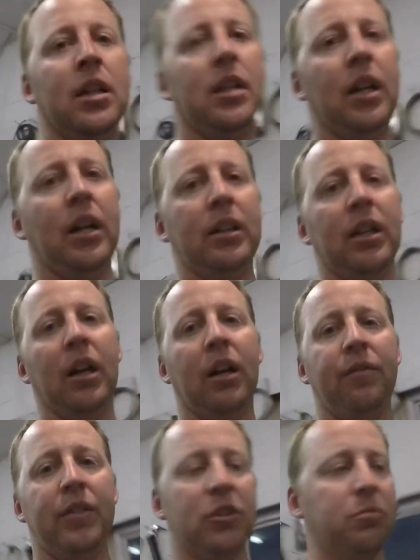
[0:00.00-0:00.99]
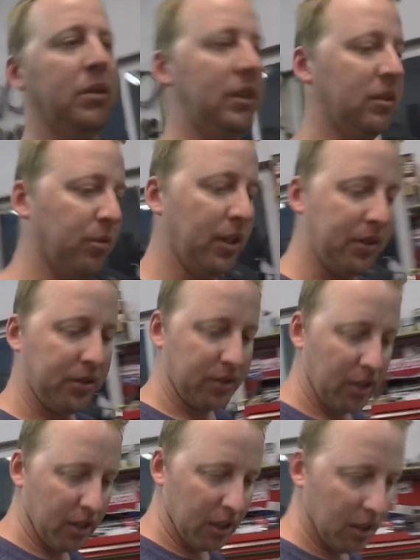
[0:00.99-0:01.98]
And finish bleeding the brakes.
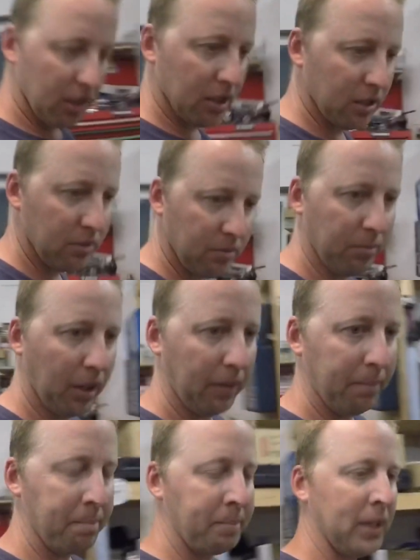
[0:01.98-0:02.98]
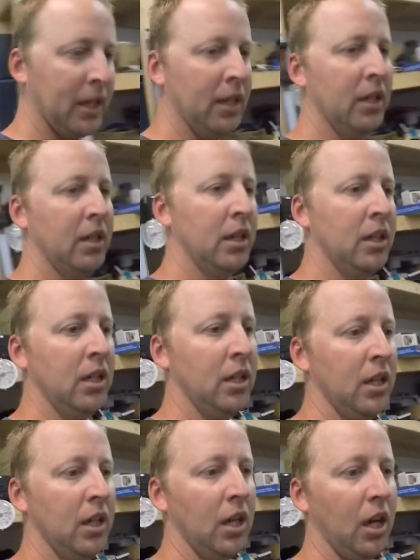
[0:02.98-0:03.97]
But
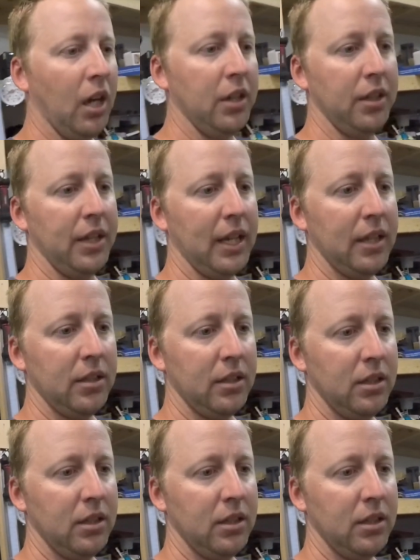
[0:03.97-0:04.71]
other than that,